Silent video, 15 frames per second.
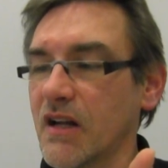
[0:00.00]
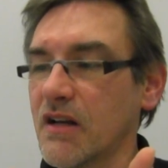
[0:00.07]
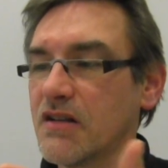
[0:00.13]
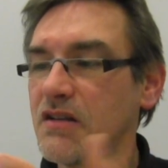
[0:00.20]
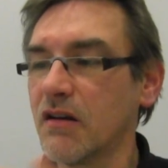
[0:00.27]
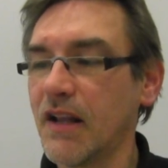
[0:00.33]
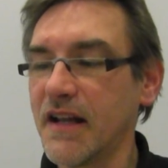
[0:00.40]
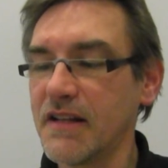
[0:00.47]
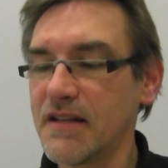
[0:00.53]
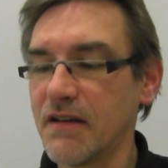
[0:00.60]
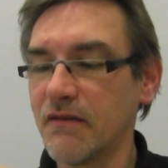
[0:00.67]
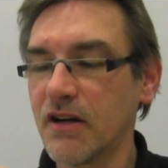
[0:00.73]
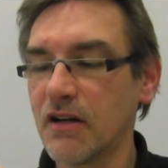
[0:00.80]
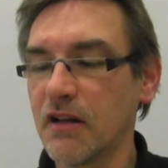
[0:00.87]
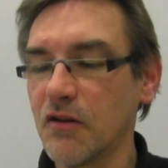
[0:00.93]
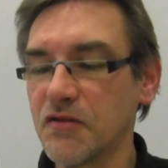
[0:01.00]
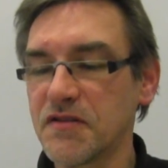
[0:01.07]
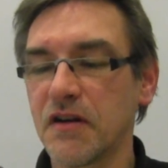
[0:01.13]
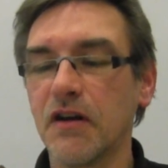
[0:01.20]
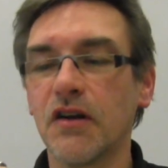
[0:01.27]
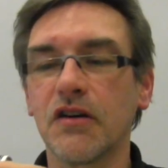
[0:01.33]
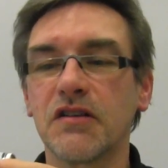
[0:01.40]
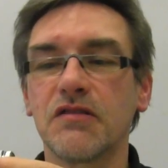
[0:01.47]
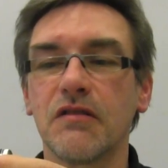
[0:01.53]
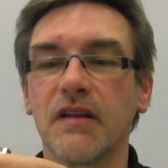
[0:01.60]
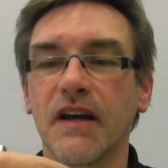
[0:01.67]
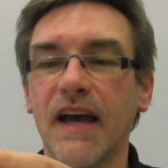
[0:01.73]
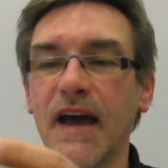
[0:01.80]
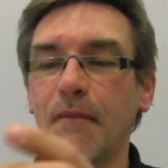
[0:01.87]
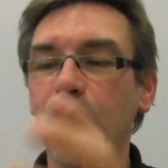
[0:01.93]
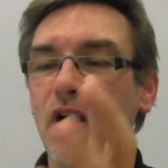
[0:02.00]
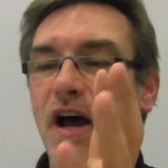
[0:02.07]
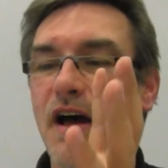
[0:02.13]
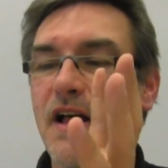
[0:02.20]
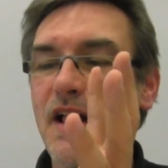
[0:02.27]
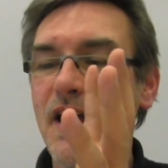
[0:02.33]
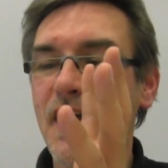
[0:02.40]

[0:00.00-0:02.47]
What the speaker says: So let's have a closer look to the camera.